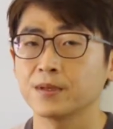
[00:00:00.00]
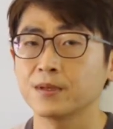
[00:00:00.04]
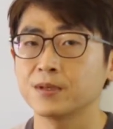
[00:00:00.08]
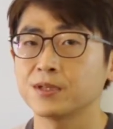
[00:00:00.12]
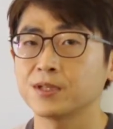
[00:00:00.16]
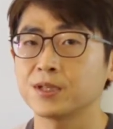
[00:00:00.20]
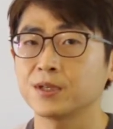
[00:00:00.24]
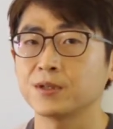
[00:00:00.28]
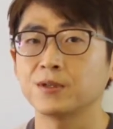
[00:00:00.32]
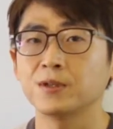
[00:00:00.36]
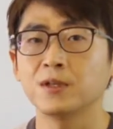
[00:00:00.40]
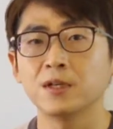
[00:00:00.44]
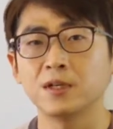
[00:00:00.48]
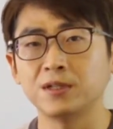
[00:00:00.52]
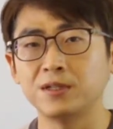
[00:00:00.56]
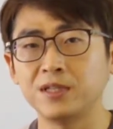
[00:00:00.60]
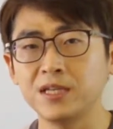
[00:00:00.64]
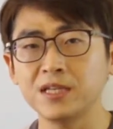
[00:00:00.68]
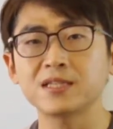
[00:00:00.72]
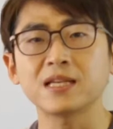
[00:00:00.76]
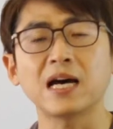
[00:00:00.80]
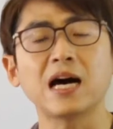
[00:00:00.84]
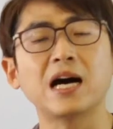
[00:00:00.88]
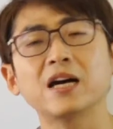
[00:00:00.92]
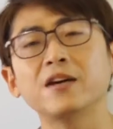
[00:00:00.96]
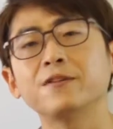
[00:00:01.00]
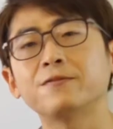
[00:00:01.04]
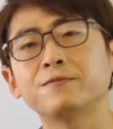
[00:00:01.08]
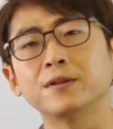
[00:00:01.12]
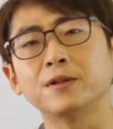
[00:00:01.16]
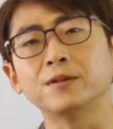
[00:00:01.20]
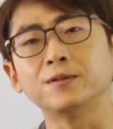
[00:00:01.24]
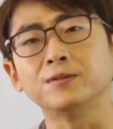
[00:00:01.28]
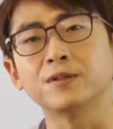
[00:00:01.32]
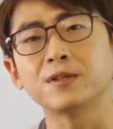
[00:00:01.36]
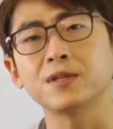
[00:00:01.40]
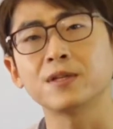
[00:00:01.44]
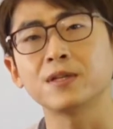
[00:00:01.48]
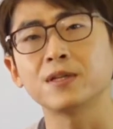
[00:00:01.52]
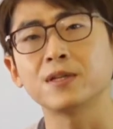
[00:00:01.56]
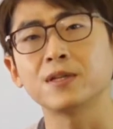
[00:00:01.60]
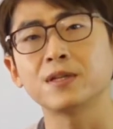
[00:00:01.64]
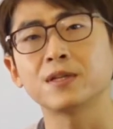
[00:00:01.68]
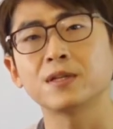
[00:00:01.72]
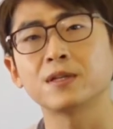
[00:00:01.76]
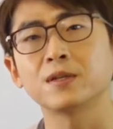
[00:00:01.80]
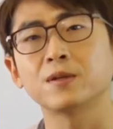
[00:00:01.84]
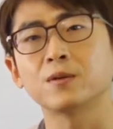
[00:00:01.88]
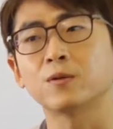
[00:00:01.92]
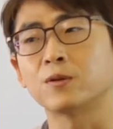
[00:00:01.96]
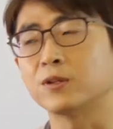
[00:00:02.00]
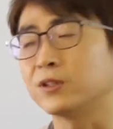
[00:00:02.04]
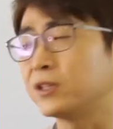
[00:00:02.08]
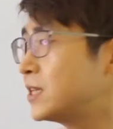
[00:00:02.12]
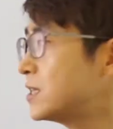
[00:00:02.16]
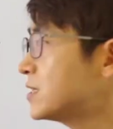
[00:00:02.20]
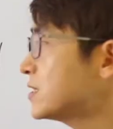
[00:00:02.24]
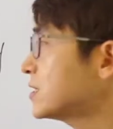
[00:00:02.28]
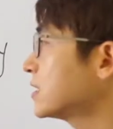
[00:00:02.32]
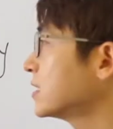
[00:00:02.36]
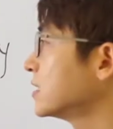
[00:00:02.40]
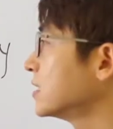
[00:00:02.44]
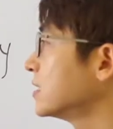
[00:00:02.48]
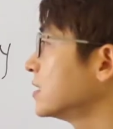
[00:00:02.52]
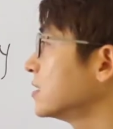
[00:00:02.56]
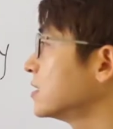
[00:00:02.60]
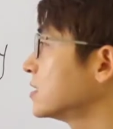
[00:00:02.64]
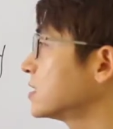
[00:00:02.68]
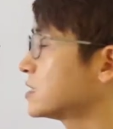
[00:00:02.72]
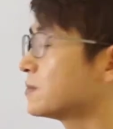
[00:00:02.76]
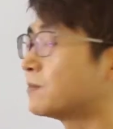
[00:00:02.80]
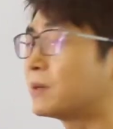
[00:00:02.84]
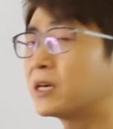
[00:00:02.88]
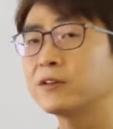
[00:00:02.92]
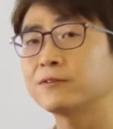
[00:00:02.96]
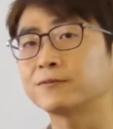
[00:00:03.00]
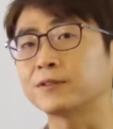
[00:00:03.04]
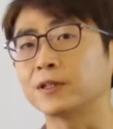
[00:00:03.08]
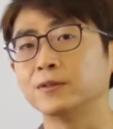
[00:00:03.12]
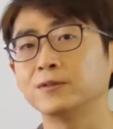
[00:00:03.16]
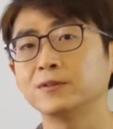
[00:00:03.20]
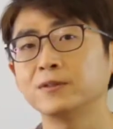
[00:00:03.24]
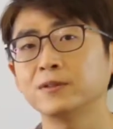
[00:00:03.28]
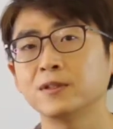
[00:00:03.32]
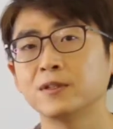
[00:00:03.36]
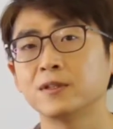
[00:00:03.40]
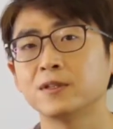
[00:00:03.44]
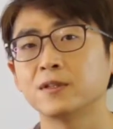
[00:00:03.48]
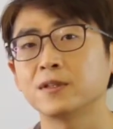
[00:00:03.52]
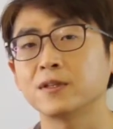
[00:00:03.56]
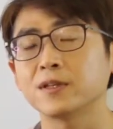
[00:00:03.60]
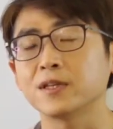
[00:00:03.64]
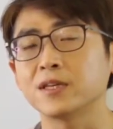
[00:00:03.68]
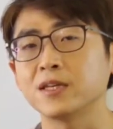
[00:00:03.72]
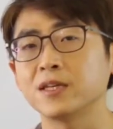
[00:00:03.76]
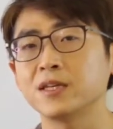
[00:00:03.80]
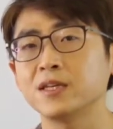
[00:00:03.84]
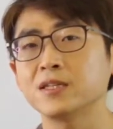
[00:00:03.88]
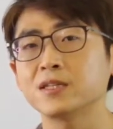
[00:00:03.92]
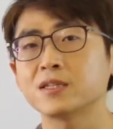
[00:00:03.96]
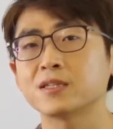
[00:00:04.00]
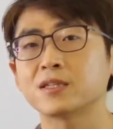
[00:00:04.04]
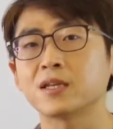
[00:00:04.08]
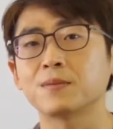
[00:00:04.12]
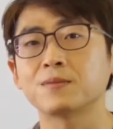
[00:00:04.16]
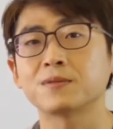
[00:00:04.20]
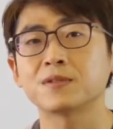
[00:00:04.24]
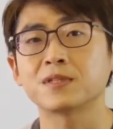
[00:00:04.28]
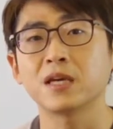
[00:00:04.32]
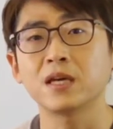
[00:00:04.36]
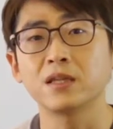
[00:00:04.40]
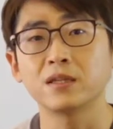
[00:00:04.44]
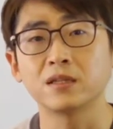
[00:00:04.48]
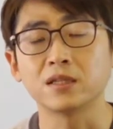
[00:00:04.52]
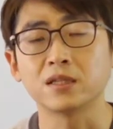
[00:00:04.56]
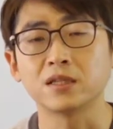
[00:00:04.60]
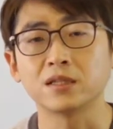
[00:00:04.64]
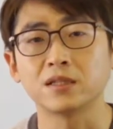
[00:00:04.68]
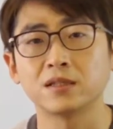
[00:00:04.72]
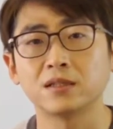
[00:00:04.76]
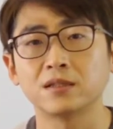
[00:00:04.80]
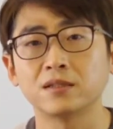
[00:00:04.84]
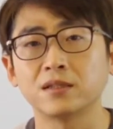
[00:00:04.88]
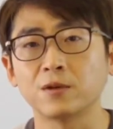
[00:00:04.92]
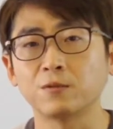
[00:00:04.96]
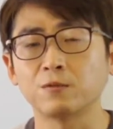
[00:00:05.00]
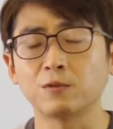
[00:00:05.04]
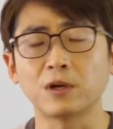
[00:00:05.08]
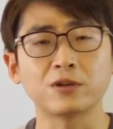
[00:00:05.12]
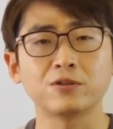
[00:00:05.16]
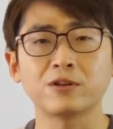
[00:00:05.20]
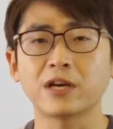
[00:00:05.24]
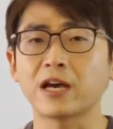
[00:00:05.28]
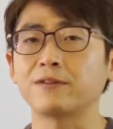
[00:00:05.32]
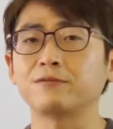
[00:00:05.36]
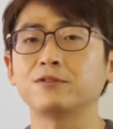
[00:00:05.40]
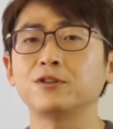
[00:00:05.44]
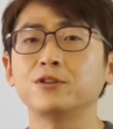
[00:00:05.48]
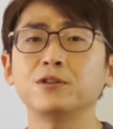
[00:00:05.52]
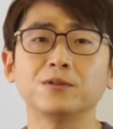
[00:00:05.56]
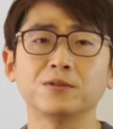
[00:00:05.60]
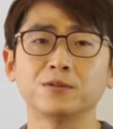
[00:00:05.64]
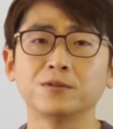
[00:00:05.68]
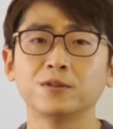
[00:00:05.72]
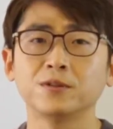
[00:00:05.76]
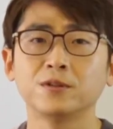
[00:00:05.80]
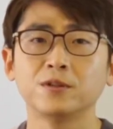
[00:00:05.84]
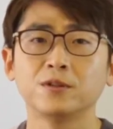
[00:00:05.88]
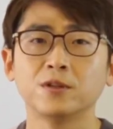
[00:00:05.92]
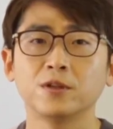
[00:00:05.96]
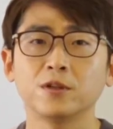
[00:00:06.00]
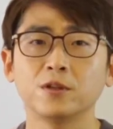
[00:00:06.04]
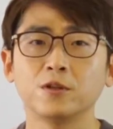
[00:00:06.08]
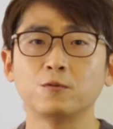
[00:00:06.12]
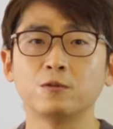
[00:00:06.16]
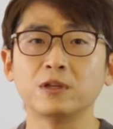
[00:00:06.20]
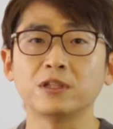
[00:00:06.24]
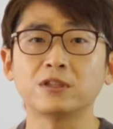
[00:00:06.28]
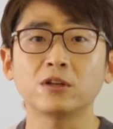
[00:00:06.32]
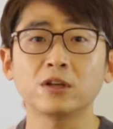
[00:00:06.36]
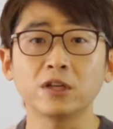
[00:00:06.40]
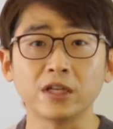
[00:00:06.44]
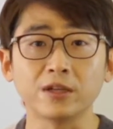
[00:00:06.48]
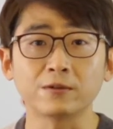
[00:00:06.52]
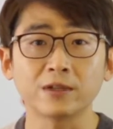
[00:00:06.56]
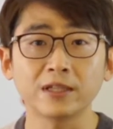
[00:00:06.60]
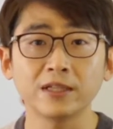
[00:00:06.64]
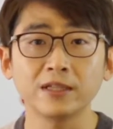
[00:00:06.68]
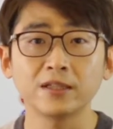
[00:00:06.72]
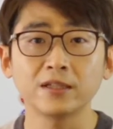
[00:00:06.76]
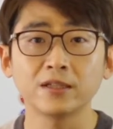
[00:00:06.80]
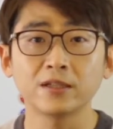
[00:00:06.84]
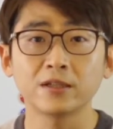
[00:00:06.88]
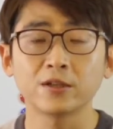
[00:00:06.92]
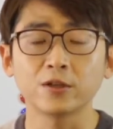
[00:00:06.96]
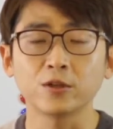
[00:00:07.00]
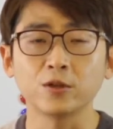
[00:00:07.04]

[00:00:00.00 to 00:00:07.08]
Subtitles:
So this iPhone or this smartphone is substandard. Then what do you have to do? You return it, right?